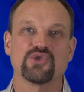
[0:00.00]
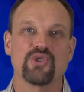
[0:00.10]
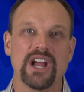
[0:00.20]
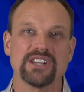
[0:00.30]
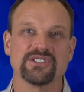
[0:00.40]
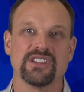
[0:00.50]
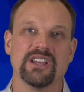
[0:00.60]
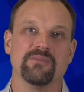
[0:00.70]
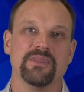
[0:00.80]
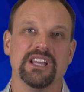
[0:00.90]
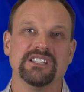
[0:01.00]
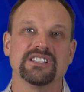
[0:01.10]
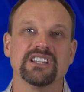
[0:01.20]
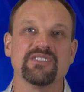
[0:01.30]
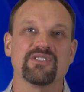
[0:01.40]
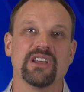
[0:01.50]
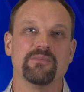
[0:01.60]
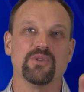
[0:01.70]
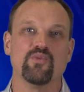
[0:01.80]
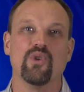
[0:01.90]
trash them, and deliver
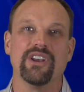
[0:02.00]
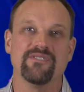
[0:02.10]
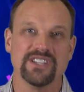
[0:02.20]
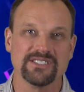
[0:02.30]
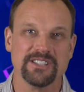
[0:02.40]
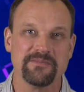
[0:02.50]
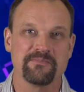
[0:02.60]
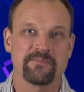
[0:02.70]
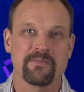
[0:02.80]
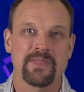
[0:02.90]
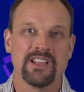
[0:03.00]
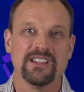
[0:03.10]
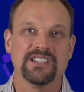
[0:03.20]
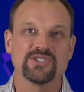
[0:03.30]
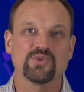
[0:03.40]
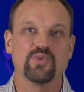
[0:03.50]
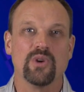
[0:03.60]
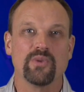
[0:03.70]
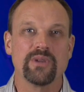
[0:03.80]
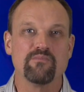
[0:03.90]
them in 1 visit. This is
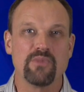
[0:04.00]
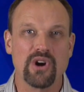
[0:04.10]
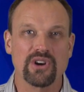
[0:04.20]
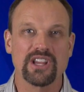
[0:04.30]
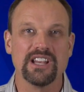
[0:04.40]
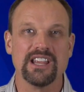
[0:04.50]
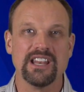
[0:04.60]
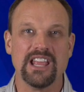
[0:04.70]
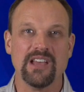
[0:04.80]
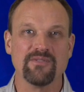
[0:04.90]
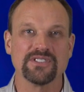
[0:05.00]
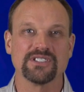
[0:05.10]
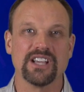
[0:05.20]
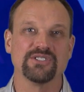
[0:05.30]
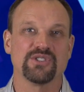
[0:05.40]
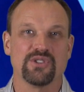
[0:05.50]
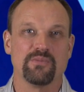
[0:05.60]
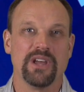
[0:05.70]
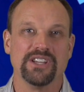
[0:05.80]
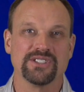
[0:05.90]
what we market and emphasize to the
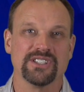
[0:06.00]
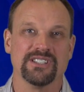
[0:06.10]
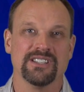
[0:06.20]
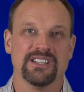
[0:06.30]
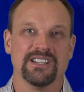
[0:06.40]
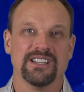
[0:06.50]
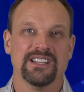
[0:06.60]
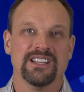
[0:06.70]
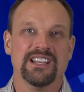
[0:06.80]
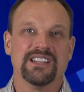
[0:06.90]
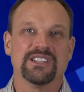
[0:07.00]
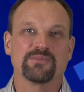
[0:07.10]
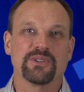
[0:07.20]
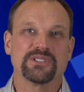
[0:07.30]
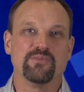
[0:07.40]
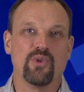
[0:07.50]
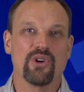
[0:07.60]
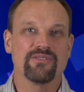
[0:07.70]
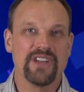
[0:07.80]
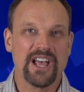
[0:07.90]
patient. This brings
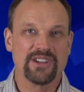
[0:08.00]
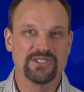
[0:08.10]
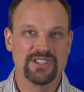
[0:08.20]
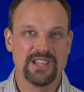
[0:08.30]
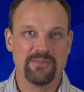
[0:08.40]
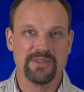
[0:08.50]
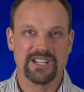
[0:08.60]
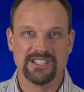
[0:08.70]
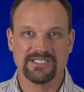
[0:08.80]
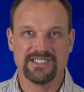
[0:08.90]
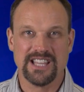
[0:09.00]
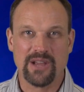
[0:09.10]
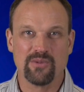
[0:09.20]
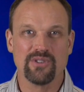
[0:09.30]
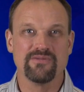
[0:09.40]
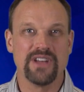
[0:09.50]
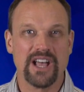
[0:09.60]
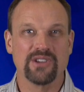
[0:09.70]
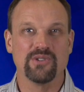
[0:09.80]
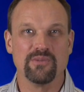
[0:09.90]
more value to them because they will
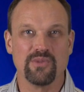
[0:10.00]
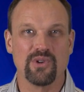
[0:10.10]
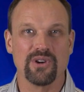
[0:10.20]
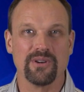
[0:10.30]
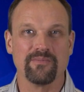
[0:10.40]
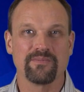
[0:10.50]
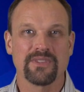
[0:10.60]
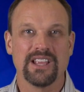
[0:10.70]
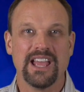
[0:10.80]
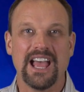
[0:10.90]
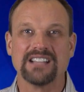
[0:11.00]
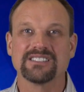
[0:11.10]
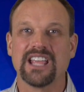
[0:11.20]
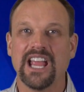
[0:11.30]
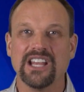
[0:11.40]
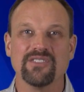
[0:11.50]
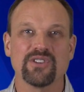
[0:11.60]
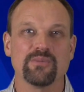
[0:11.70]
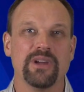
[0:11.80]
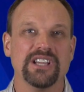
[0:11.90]
value it more. Ask any of
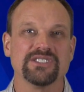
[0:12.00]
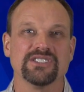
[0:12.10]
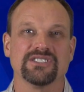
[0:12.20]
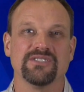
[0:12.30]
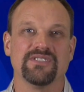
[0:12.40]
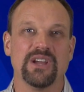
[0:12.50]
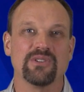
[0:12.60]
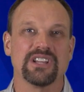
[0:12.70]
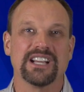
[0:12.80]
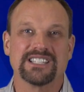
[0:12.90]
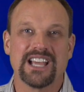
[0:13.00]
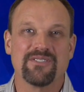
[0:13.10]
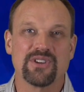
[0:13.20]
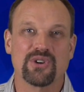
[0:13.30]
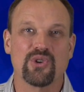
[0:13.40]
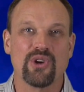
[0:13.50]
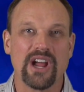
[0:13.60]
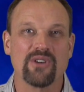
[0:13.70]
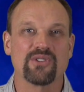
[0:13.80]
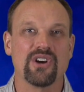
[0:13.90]
your patients if they would like to have their
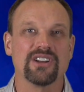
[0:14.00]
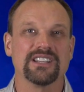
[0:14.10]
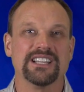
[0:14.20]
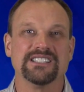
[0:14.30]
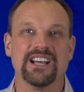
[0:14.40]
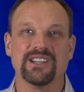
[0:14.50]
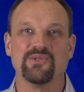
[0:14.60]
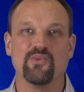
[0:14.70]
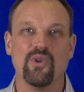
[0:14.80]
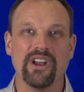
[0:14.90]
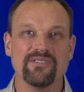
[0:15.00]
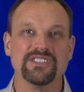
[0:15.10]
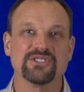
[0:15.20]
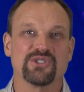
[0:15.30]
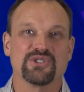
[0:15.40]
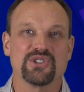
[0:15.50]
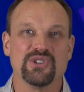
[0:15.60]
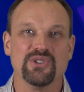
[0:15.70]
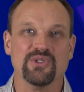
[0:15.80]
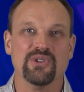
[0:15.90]
crown or onlay done in 1 visit or
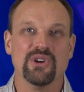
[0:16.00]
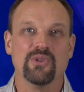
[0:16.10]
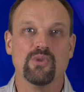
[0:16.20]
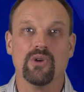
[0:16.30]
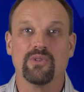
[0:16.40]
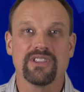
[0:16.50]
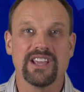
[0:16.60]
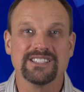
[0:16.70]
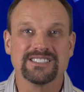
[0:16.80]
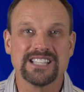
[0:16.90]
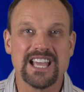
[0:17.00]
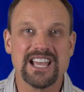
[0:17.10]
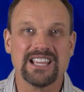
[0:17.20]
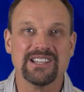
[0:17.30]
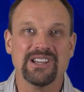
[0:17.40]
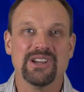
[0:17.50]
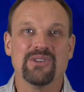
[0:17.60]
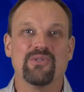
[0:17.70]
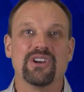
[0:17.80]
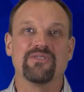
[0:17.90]
2. What will they say?
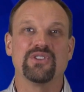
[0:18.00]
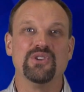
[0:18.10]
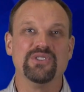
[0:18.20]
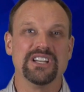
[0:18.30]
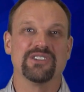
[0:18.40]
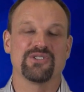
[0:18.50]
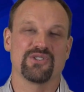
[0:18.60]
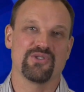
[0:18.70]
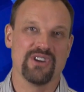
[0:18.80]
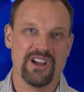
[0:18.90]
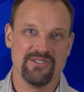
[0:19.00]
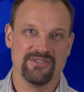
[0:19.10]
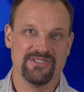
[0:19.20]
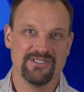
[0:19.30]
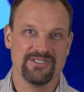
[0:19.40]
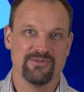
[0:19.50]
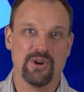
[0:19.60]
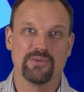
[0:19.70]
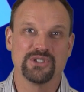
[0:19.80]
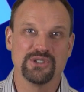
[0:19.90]
What if you needed a crown?
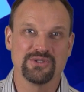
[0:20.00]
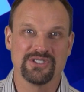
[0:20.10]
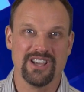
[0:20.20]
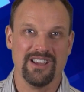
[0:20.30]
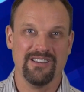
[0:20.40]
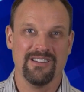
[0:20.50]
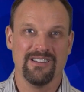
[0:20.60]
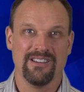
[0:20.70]
What would you say?